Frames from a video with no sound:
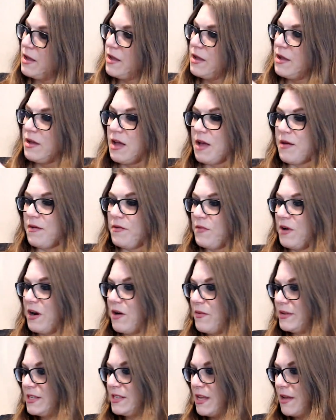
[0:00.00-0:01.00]
Uh, where are
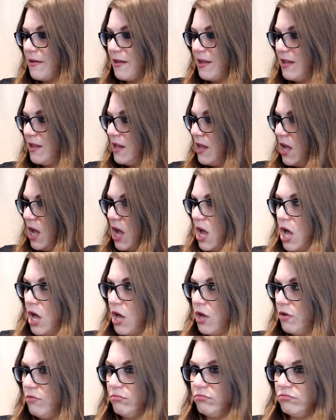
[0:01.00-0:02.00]
we sent?
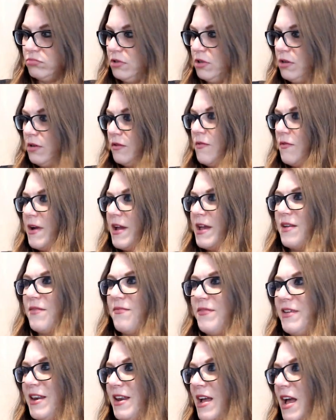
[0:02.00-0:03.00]
Oh, wait a
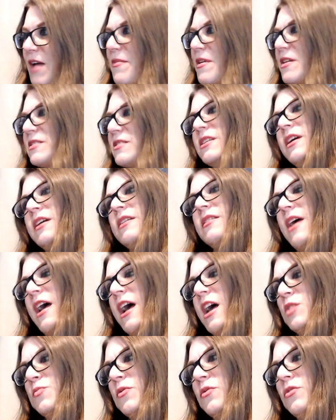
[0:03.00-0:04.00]
minute. I'm not seeing the
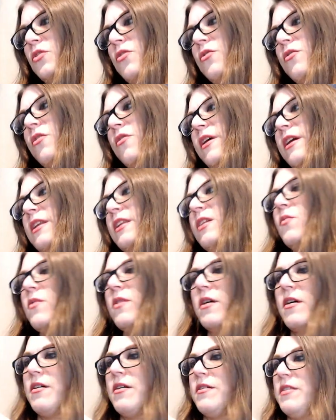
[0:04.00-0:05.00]
Hasbro logo
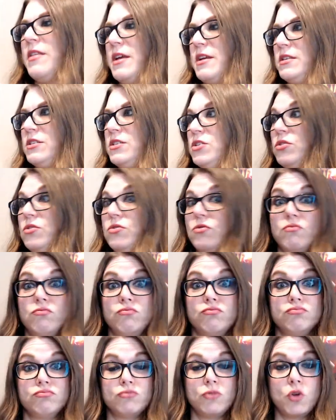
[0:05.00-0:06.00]
anywhere on this.
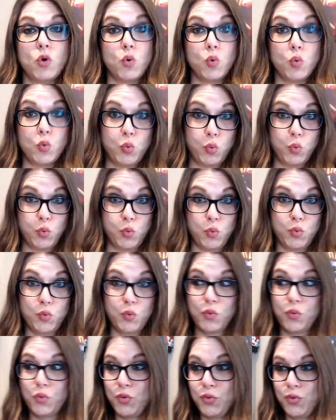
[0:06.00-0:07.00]

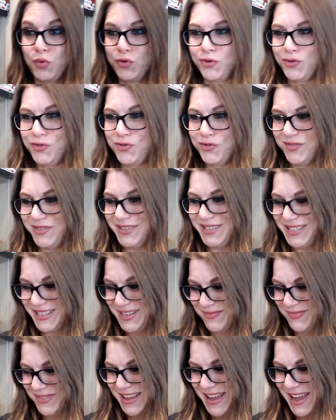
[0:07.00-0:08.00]
Ooh, is there
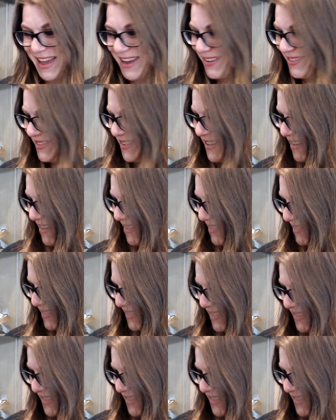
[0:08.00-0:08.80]
something I don't know?